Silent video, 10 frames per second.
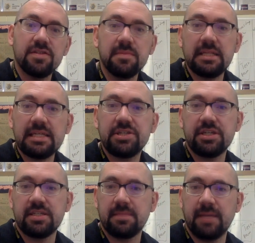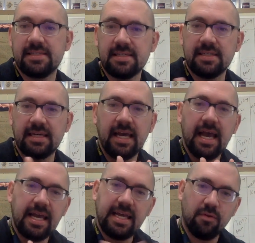a militia to basically
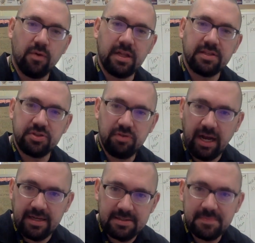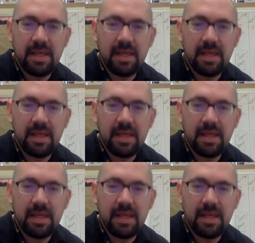get rid of the strikes.